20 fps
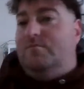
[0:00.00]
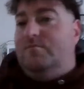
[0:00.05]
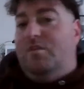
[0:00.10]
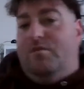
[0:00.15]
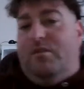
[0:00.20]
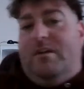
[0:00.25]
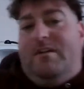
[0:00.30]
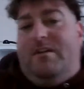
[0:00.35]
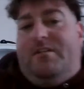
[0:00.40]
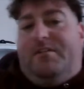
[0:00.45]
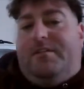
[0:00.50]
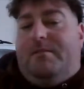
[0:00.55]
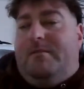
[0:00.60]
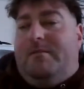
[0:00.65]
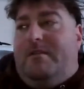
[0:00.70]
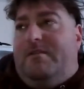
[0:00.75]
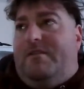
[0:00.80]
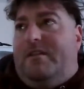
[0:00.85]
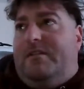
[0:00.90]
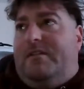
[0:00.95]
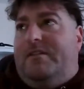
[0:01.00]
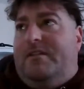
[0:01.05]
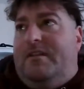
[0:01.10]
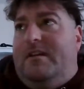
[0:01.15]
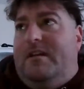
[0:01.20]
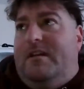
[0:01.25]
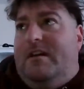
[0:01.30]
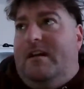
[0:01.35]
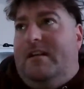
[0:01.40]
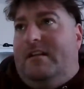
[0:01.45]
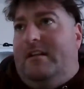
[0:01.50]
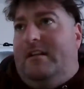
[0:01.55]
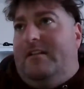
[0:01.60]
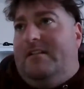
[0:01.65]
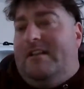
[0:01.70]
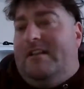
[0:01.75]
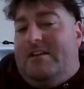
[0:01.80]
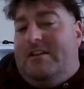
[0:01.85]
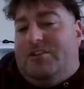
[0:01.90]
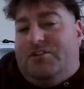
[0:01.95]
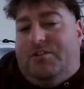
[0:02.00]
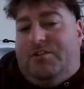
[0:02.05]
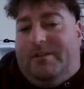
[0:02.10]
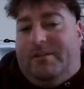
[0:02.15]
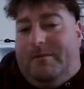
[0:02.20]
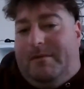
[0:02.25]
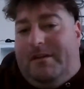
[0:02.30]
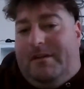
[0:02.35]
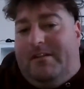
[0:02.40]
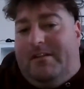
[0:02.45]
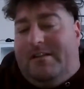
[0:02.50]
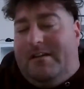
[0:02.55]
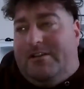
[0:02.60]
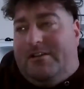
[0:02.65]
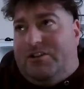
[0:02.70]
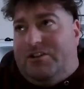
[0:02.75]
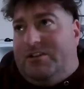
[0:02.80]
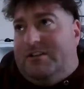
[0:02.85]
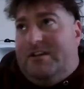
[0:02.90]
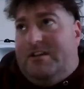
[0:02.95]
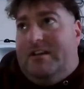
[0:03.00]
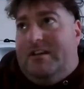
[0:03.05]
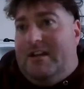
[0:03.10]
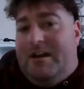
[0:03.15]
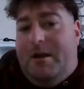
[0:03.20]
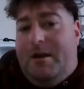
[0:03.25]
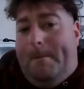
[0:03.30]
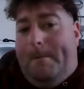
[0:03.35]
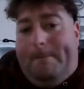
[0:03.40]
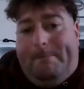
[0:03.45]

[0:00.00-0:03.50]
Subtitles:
Why are you asking me if it's a detached or semi-detached? I don't know.